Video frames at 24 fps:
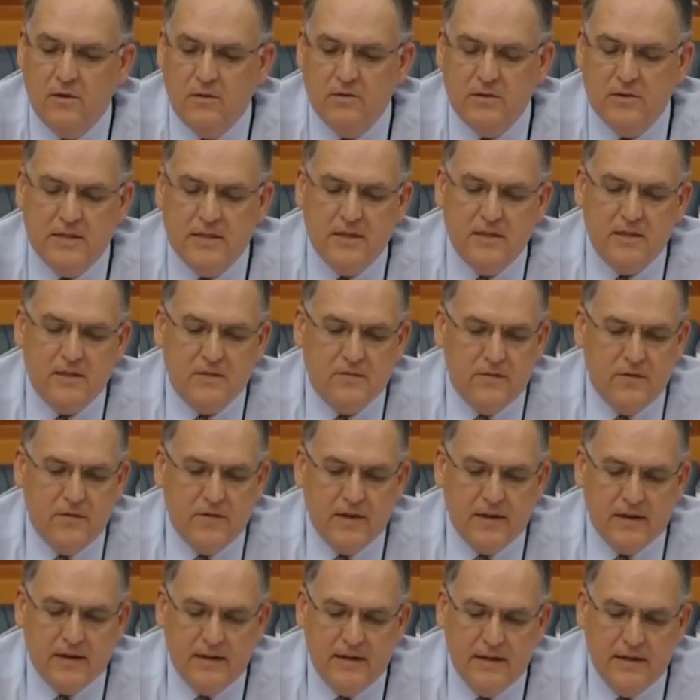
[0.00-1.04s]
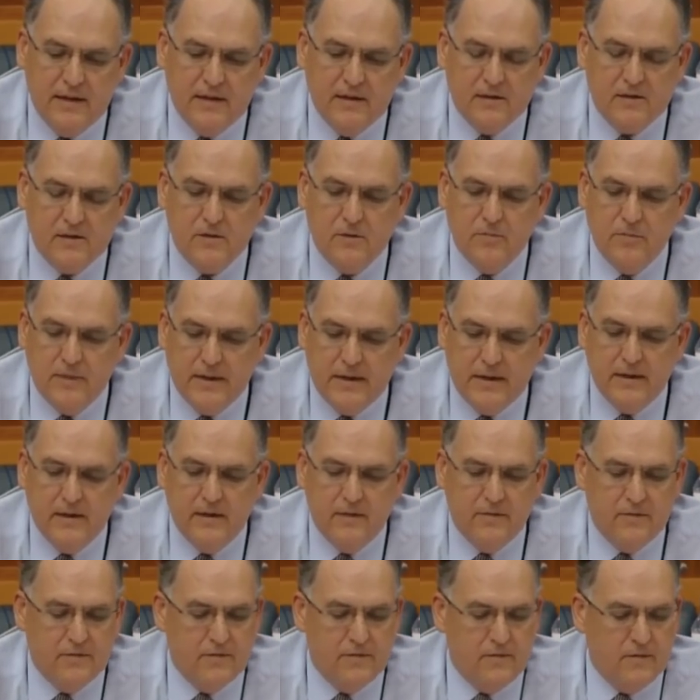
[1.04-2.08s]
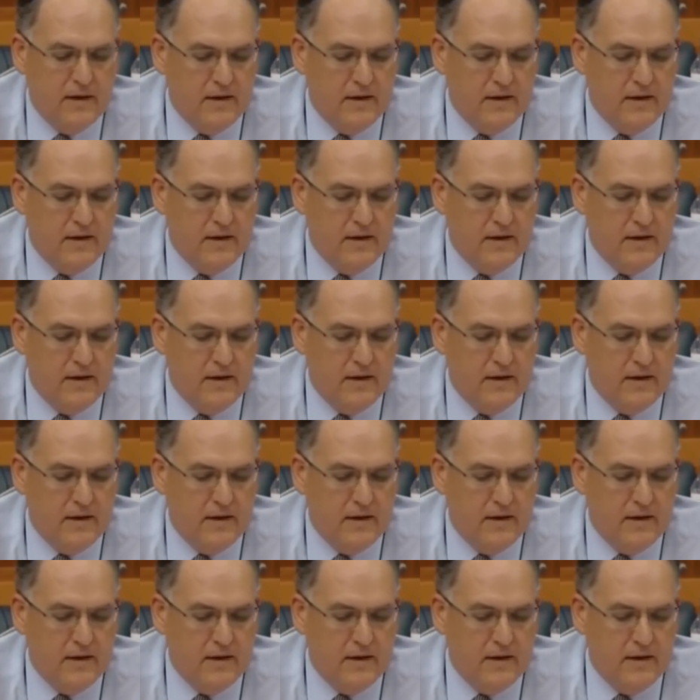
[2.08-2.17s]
You see, it's very clear to me,